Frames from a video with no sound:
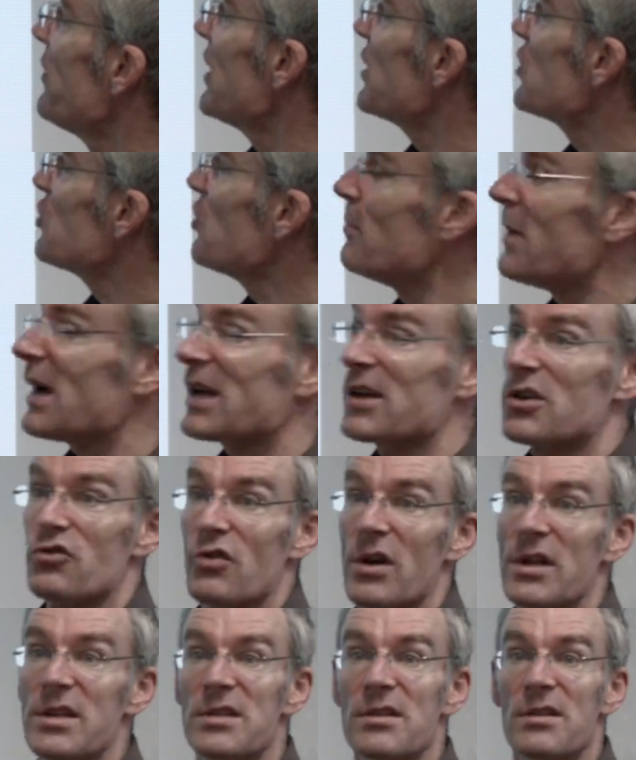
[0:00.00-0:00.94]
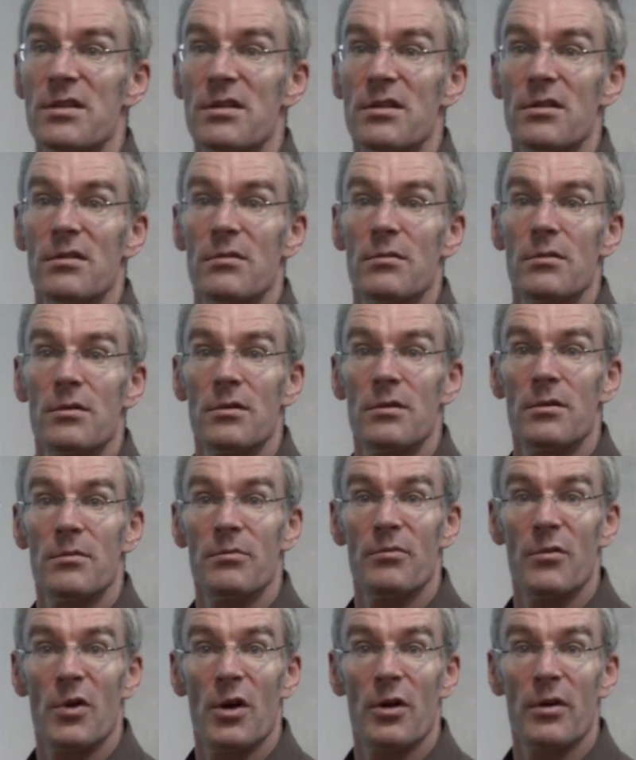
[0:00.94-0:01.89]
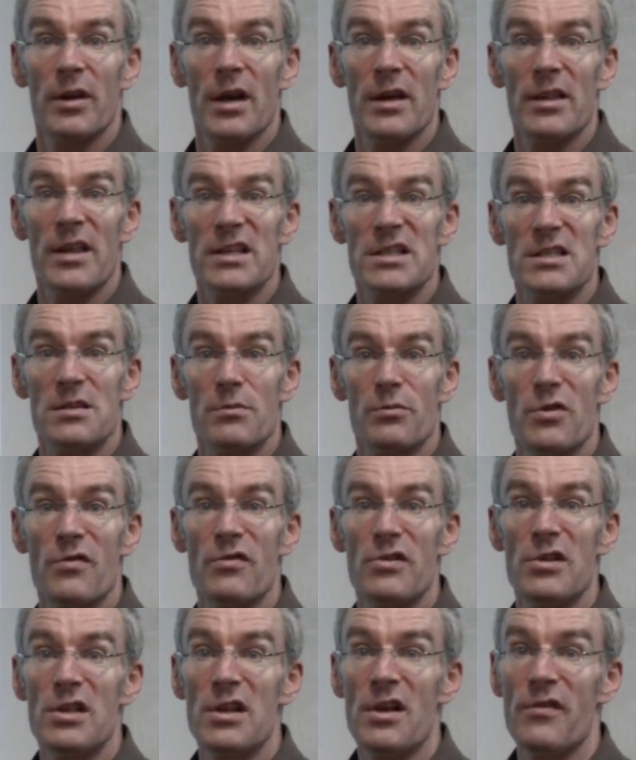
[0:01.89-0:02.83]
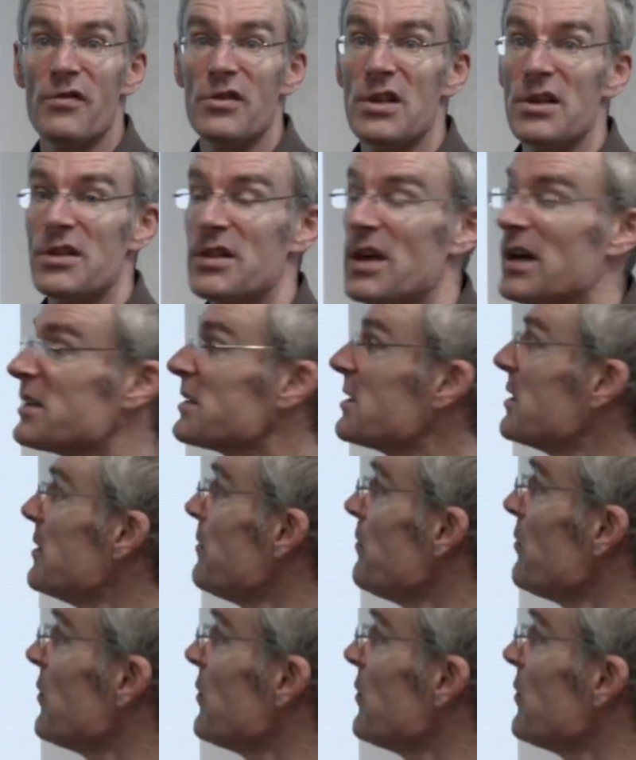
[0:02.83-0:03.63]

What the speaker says: MAC address. Okay, that's the if you need that.